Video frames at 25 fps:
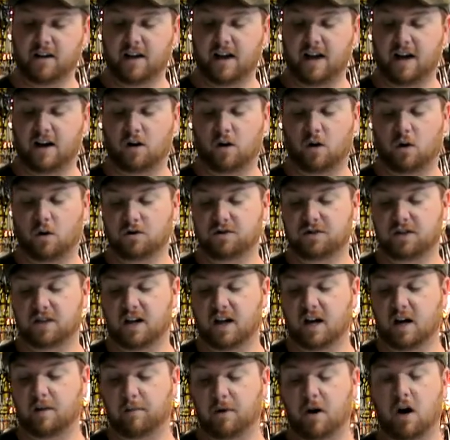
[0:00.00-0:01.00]
and it holds it
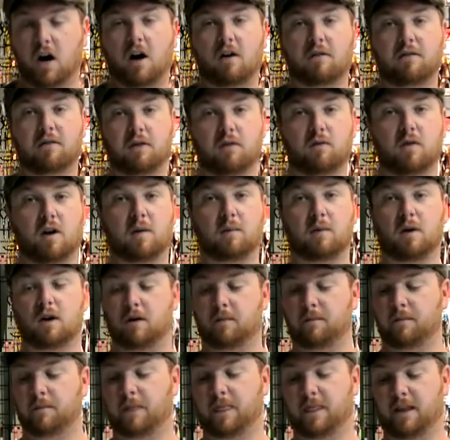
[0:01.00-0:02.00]
up off the rubber
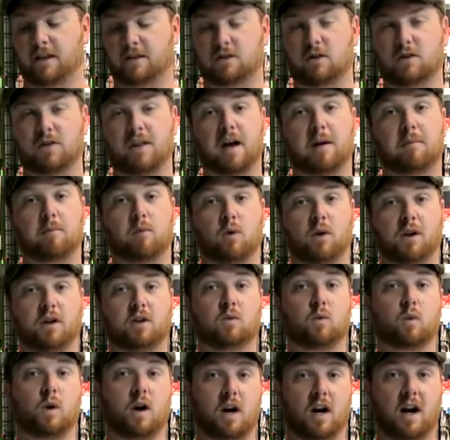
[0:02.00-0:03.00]
so that
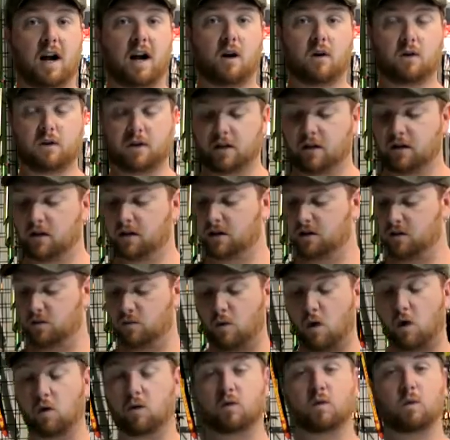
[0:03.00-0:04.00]
point
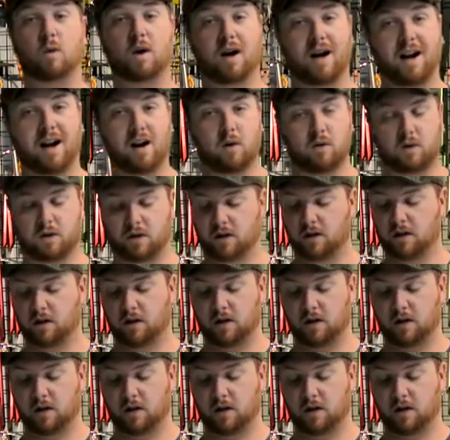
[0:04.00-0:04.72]
won't wear out.